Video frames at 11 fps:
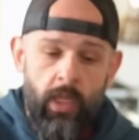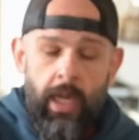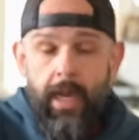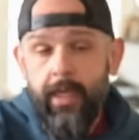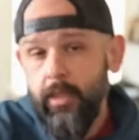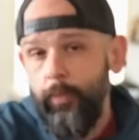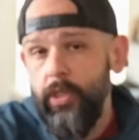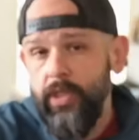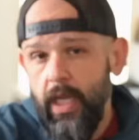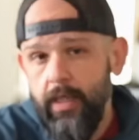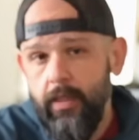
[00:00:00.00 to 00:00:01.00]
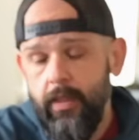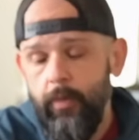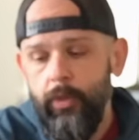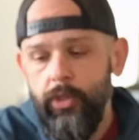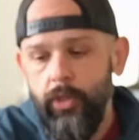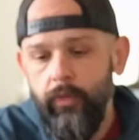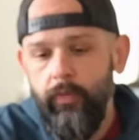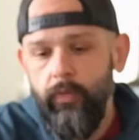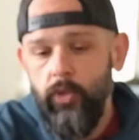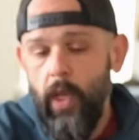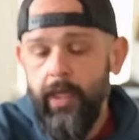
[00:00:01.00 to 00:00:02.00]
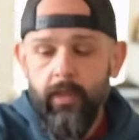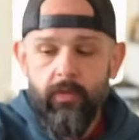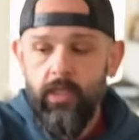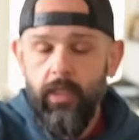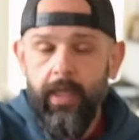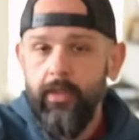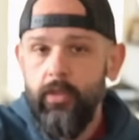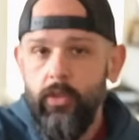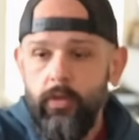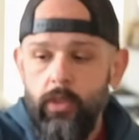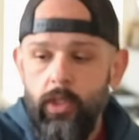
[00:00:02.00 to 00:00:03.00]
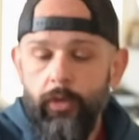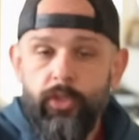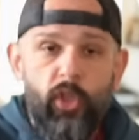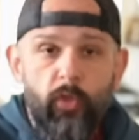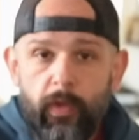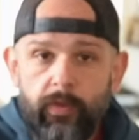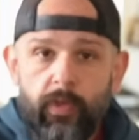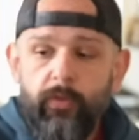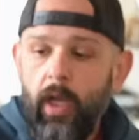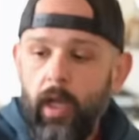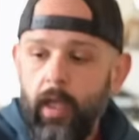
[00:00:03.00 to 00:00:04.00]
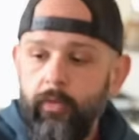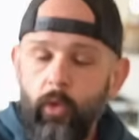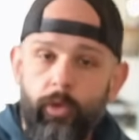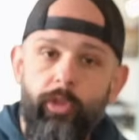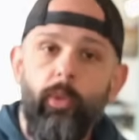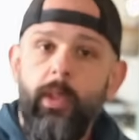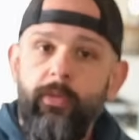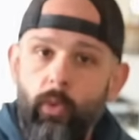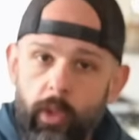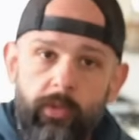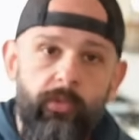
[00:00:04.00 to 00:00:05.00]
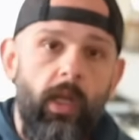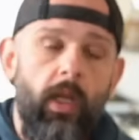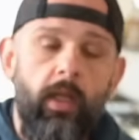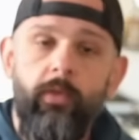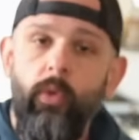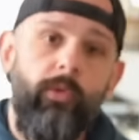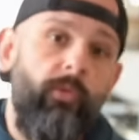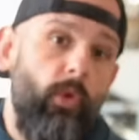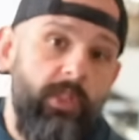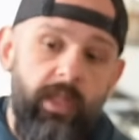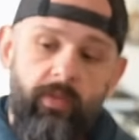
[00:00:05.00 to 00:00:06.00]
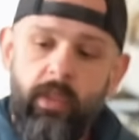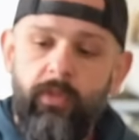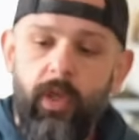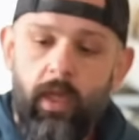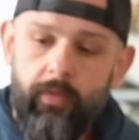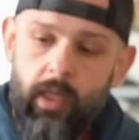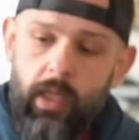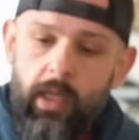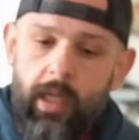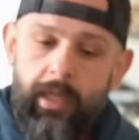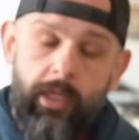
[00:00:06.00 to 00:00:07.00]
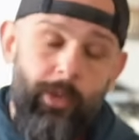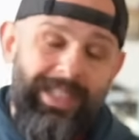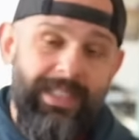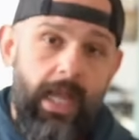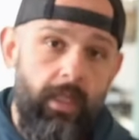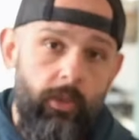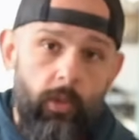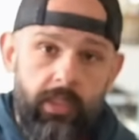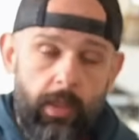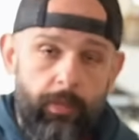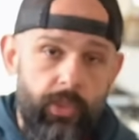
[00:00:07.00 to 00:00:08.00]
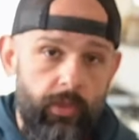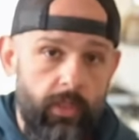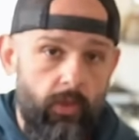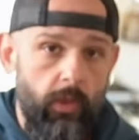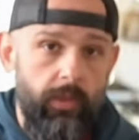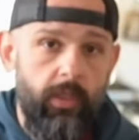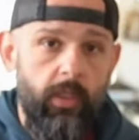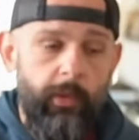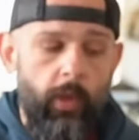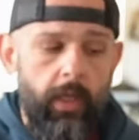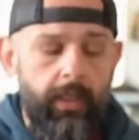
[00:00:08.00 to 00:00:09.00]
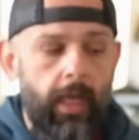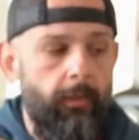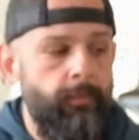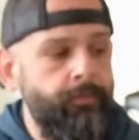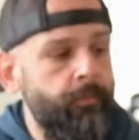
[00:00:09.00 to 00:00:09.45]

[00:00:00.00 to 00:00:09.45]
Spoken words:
And it's a precise temperature. So I can select, 255 or 345 or 475. And I know exactly what temperature this griddle is going to be running at.